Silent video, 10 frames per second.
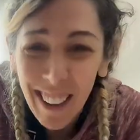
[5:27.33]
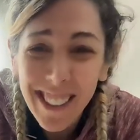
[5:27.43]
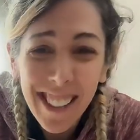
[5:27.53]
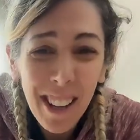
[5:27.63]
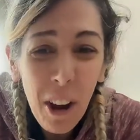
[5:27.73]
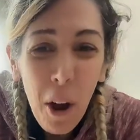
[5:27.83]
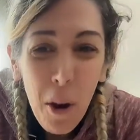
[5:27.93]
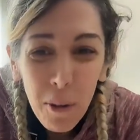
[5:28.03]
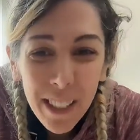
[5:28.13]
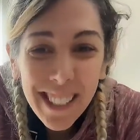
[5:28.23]
was like,
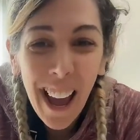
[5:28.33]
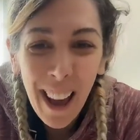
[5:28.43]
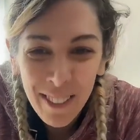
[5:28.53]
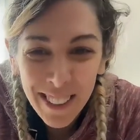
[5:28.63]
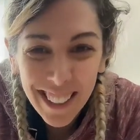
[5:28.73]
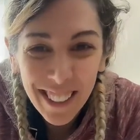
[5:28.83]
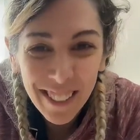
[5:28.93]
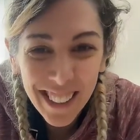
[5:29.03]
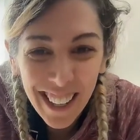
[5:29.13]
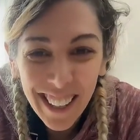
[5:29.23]
what is happening
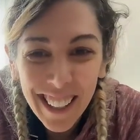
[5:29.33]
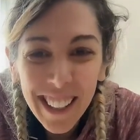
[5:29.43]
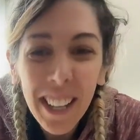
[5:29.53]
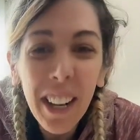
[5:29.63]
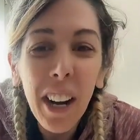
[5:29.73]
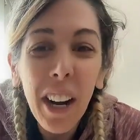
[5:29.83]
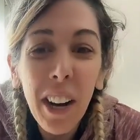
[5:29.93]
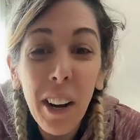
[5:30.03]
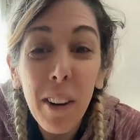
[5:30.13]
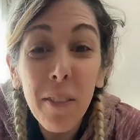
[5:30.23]
over there?
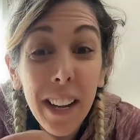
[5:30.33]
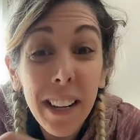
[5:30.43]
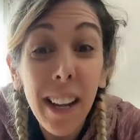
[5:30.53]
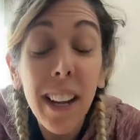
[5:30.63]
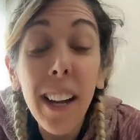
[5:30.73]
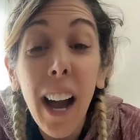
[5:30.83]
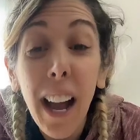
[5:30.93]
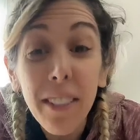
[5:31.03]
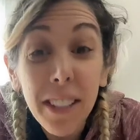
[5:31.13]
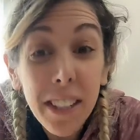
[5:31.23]
Oh, Amanda,
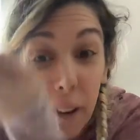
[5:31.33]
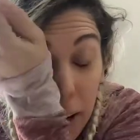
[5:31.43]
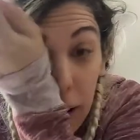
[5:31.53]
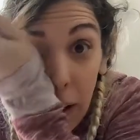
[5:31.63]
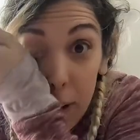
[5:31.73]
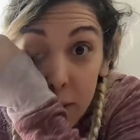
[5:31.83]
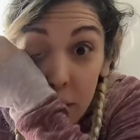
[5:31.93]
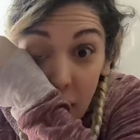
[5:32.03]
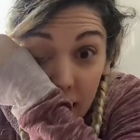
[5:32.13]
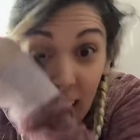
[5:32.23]
I have to tell you. Oh, I'm
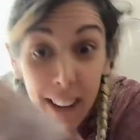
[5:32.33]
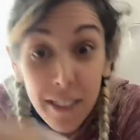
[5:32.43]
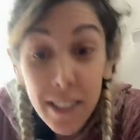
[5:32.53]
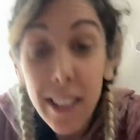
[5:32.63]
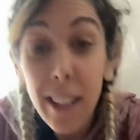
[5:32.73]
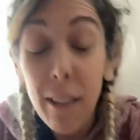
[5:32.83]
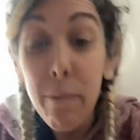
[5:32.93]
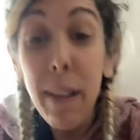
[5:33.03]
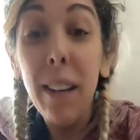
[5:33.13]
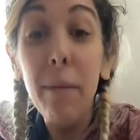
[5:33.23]
sorry. I have to. Uh,
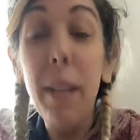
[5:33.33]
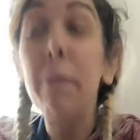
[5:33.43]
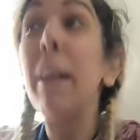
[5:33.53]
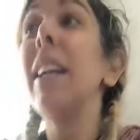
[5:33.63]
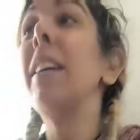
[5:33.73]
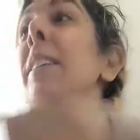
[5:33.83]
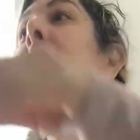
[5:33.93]
Mina, Mina, Mina.